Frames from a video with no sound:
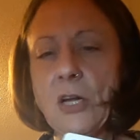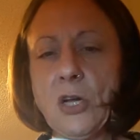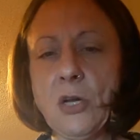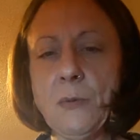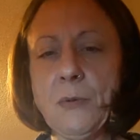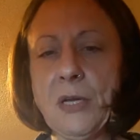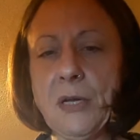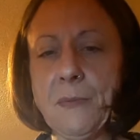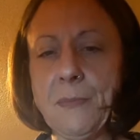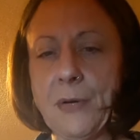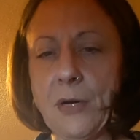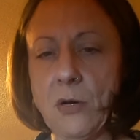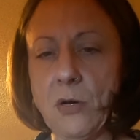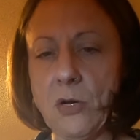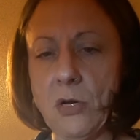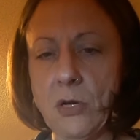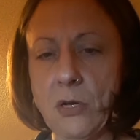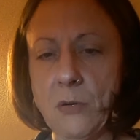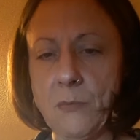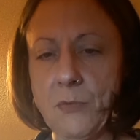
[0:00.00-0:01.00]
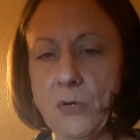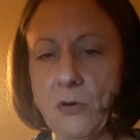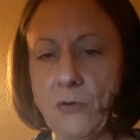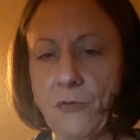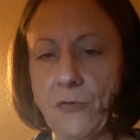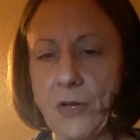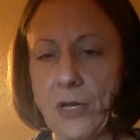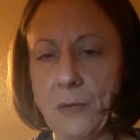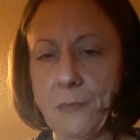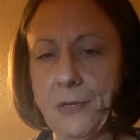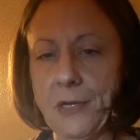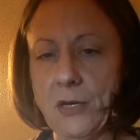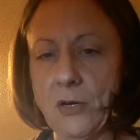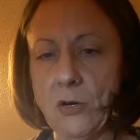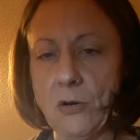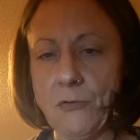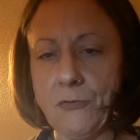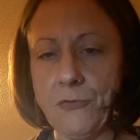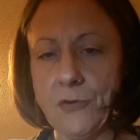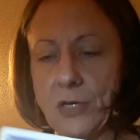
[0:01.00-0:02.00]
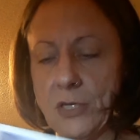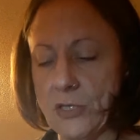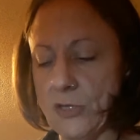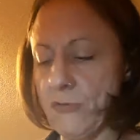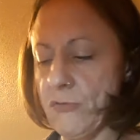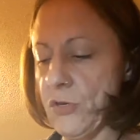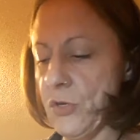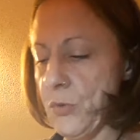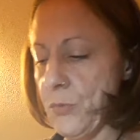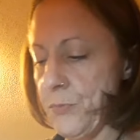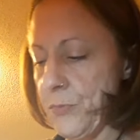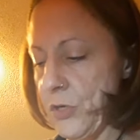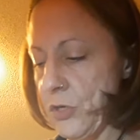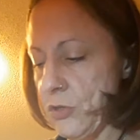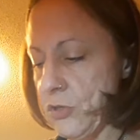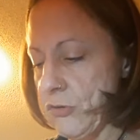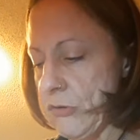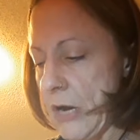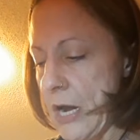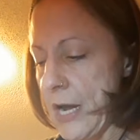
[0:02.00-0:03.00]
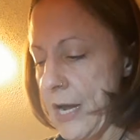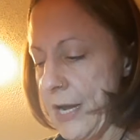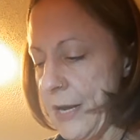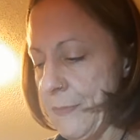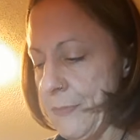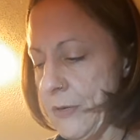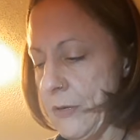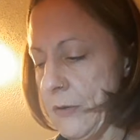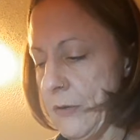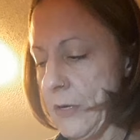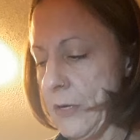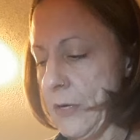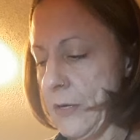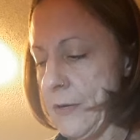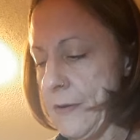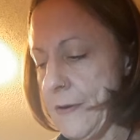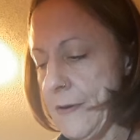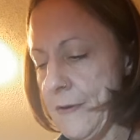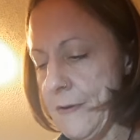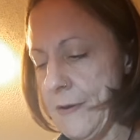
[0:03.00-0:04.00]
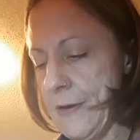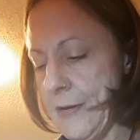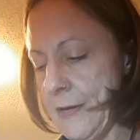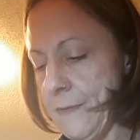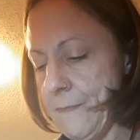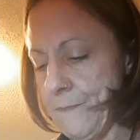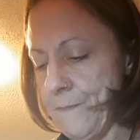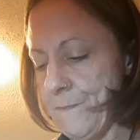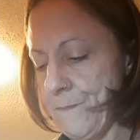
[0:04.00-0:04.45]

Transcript: Could be about your family or a friends group, your tribe. All right.